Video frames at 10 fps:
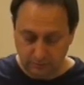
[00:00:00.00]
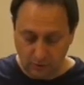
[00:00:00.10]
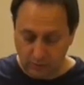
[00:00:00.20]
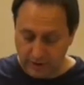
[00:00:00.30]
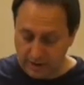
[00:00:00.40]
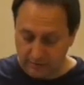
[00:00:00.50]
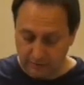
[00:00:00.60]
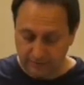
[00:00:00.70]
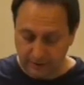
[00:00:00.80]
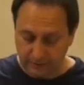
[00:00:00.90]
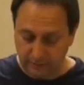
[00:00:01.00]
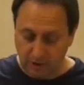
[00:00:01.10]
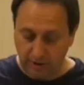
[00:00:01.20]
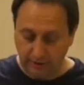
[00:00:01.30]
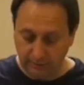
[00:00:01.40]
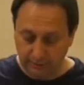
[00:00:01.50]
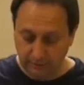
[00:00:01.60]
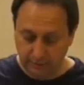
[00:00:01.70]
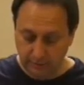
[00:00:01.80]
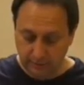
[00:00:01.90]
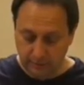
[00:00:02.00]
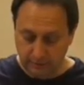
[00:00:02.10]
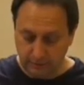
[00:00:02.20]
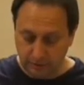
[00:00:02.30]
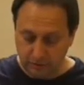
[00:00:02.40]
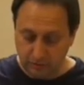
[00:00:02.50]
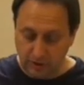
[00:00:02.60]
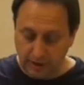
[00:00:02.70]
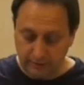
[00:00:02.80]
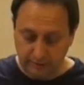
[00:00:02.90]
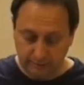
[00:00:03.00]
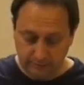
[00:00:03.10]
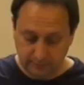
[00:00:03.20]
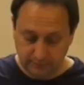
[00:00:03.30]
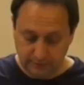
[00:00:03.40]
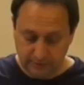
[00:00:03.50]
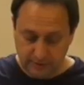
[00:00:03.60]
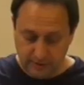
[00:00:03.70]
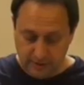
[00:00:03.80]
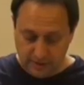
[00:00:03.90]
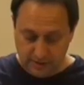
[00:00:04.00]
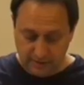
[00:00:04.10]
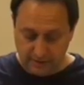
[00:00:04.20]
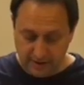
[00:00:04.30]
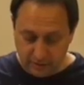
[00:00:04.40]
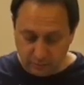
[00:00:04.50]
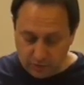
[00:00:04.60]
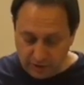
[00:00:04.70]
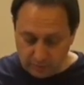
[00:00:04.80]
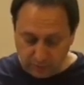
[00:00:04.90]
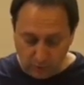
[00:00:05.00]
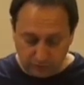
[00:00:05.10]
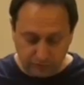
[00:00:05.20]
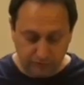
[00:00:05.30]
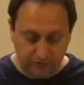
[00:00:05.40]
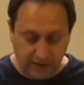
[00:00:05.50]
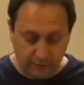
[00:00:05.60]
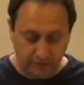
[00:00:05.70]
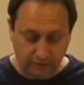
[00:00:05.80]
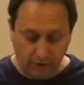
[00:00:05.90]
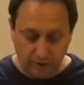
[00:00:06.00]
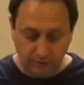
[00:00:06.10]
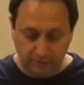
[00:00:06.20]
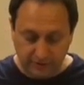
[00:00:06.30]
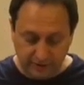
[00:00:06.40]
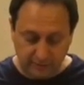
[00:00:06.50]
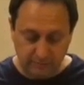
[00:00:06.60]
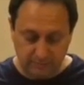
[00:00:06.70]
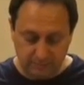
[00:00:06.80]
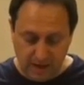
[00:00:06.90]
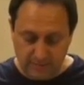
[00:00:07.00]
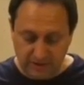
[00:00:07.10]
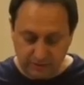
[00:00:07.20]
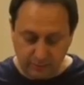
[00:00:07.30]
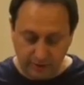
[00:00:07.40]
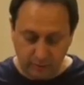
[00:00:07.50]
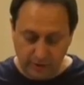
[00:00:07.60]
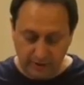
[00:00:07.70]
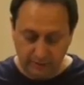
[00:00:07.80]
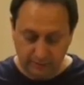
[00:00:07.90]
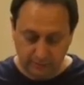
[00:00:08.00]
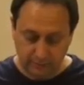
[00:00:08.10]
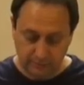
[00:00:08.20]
No one ever found his body. The canoe neither. They even put out posters down in Toronto thinking maybe he'd run away.